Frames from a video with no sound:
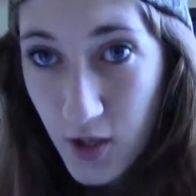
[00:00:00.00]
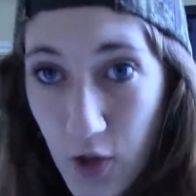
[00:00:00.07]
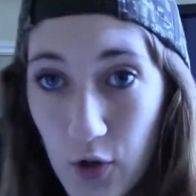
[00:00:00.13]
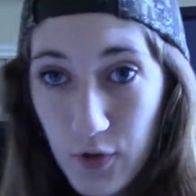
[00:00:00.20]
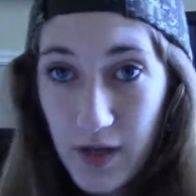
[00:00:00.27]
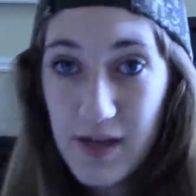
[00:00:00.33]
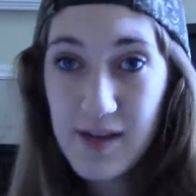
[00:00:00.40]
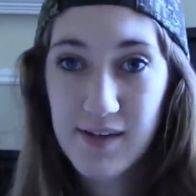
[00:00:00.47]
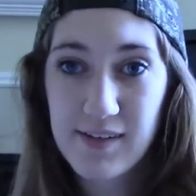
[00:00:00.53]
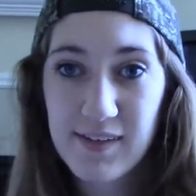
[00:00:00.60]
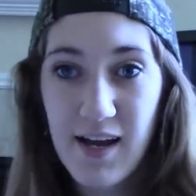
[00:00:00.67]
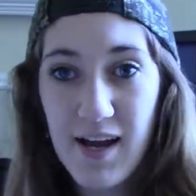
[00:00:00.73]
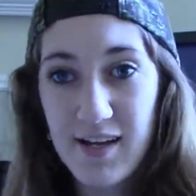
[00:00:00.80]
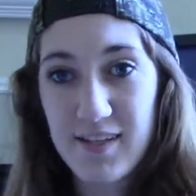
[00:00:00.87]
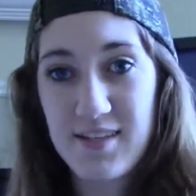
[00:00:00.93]
Okay,
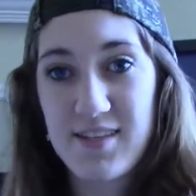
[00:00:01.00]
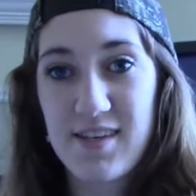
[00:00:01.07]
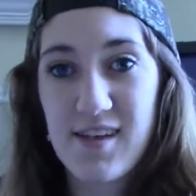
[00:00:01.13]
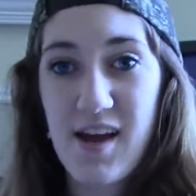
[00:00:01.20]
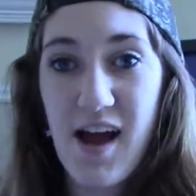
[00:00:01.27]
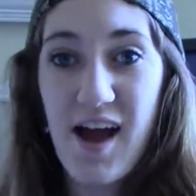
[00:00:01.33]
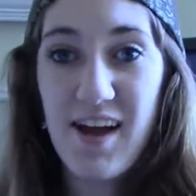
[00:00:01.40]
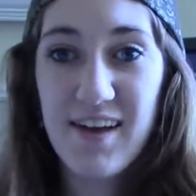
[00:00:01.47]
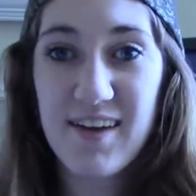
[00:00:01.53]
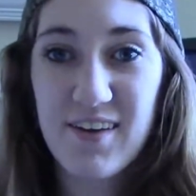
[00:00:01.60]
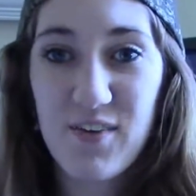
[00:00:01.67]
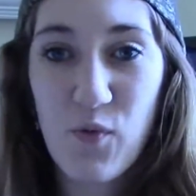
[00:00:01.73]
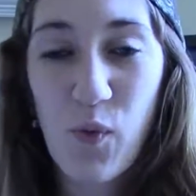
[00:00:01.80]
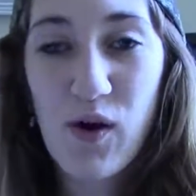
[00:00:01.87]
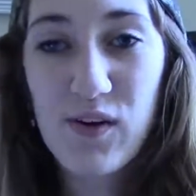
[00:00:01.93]
guys. Hi,
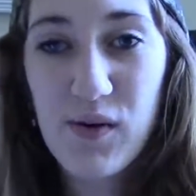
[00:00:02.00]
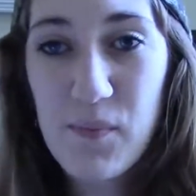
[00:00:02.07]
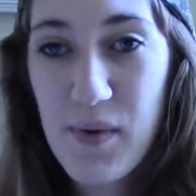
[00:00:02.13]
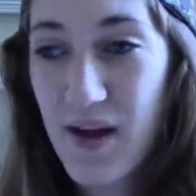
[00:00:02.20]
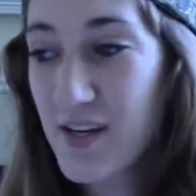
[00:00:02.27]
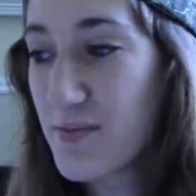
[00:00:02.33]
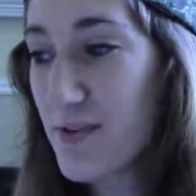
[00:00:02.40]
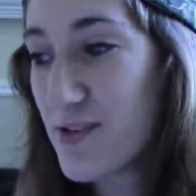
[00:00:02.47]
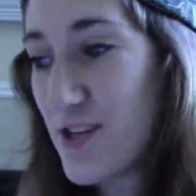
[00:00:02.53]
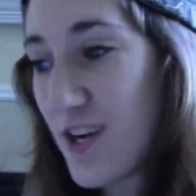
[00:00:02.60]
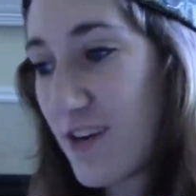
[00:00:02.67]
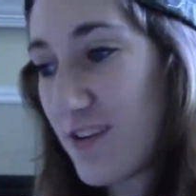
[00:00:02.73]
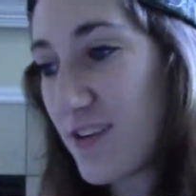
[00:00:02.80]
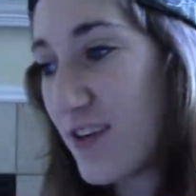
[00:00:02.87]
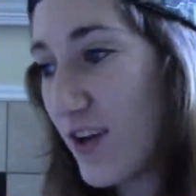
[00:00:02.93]
welcome back to my
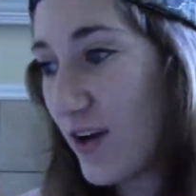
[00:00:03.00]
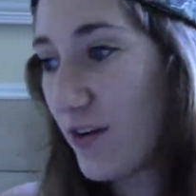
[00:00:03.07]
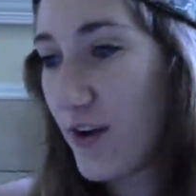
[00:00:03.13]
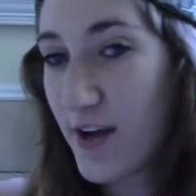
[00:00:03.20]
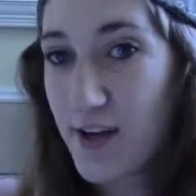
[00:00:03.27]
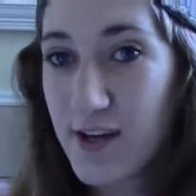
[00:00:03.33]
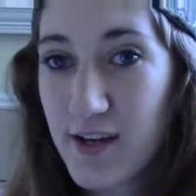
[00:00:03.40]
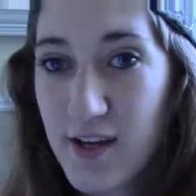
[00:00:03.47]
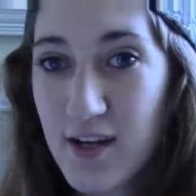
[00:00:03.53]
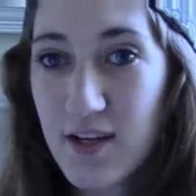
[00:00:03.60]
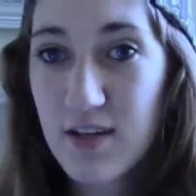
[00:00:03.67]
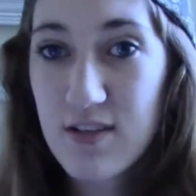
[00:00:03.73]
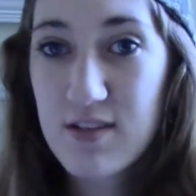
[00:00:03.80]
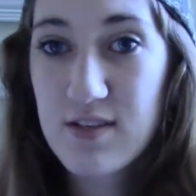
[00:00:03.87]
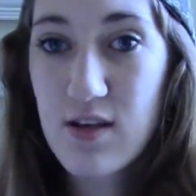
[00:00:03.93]
channel. Okay,
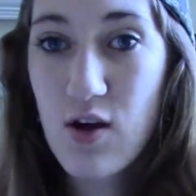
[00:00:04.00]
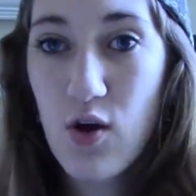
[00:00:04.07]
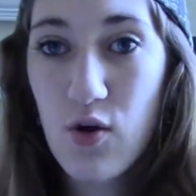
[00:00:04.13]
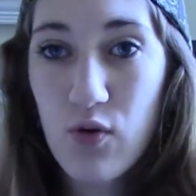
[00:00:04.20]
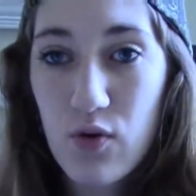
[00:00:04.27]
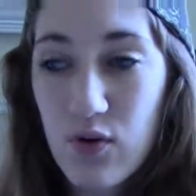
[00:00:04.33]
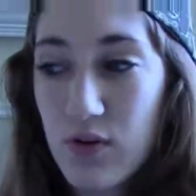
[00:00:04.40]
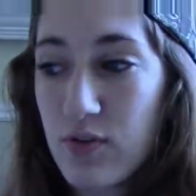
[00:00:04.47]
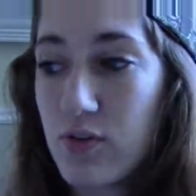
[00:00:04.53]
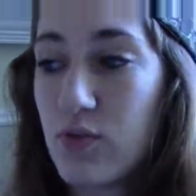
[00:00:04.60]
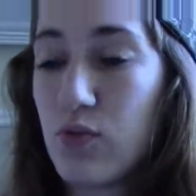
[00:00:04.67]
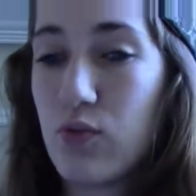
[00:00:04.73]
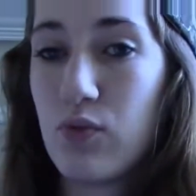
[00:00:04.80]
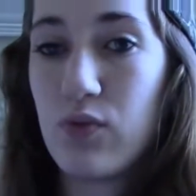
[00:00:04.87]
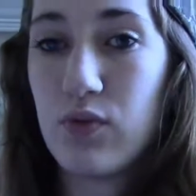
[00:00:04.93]
so,
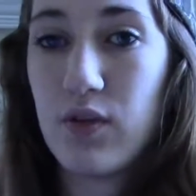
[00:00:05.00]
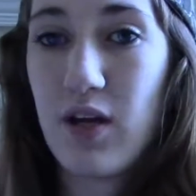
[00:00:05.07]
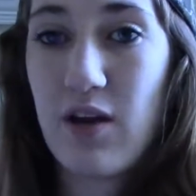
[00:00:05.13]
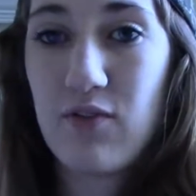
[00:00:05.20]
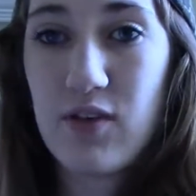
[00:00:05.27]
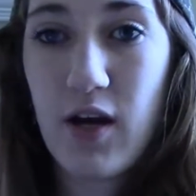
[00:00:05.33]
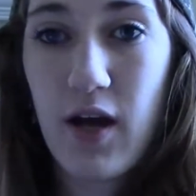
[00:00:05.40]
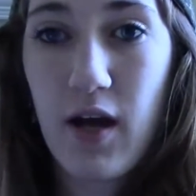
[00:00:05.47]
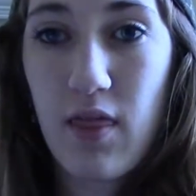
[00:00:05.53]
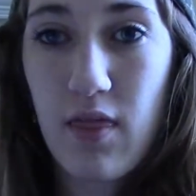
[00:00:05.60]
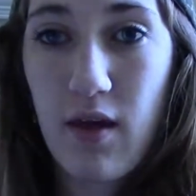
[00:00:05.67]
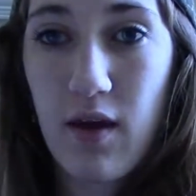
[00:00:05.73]
have to hide